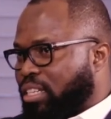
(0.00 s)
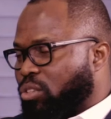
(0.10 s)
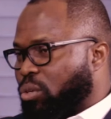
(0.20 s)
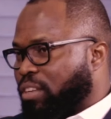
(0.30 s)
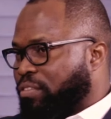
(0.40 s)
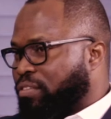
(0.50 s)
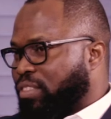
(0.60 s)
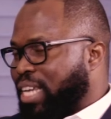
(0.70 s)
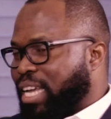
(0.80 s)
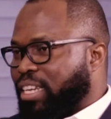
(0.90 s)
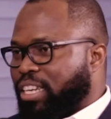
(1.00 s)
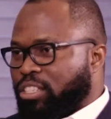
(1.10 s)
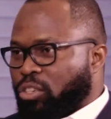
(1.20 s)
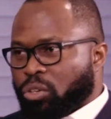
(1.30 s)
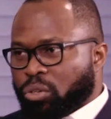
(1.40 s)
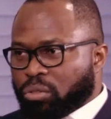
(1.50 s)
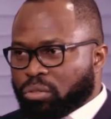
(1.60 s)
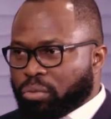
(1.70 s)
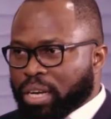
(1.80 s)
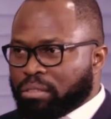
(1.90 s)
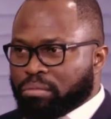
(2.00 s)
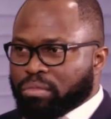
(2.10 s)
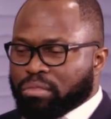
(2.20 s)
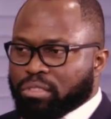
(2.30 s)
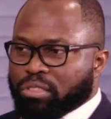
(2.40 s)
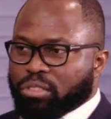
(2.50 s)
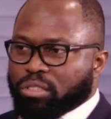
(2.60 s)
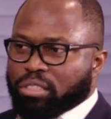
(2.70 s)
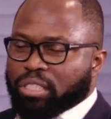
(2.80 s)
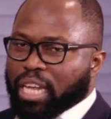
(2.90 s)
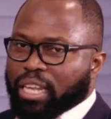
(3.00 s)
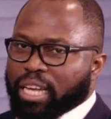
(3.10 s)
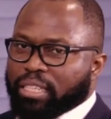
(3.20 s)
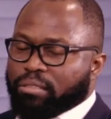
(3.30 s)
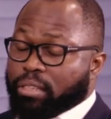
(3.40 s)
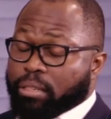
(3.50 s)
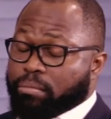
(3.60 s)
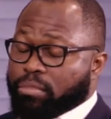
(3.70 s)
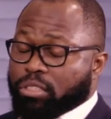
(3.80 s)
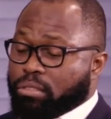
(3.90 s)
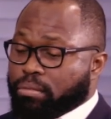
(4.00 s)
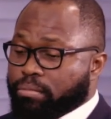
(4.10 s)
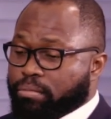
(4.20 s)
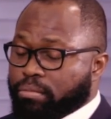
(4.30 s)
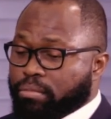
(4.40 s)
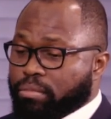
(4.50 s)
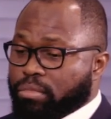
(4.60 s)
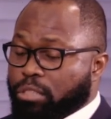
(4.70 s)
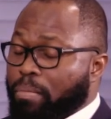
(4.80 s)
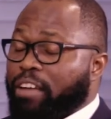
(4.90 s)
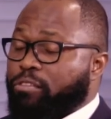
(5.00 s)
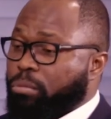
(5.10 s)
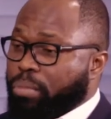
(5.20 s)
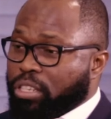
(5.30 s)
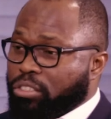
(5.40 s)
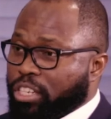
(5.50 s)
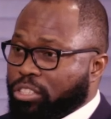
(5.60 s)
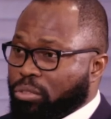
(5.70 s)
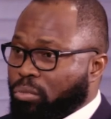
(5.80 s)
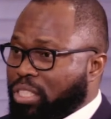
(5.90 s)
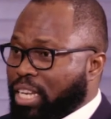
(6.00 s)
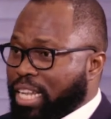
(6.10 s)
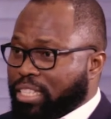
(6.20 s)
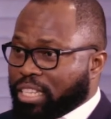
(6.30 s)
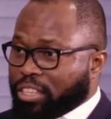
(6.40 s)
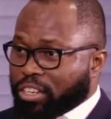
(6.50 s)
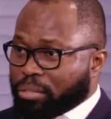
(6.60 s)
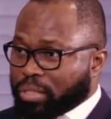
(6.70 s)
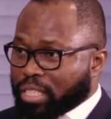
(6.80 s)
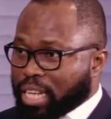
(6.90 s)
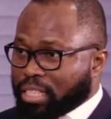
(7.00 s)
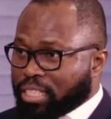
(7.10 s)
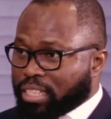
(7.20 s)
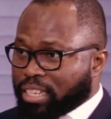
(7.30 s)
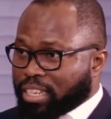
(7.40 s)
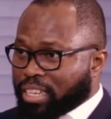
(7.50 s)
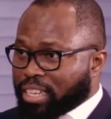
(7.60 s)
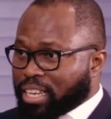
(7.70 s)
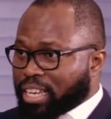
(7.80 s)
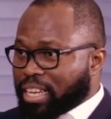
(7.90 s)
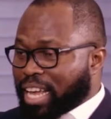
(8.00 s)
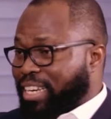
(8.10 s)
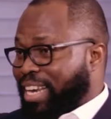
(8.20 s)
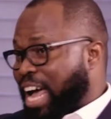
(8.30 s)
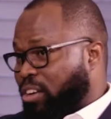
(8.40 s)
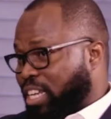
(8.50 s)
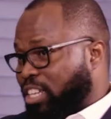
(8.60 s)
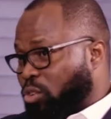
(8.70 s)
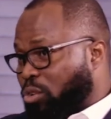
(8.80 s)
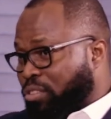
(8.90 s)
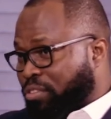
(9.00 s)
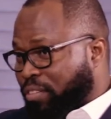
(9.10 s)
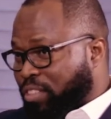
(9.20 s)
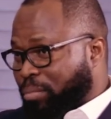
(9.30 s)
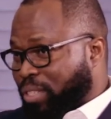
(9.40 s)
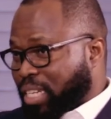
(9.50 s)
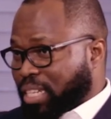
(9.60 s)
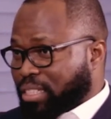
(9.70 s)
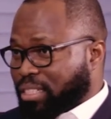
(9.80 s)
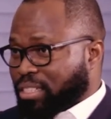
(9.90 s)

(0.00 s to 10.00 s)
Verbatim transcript: So if 10 years ago, when satellite um, smartphone penetration was less than 30%, and now that it's over 50%,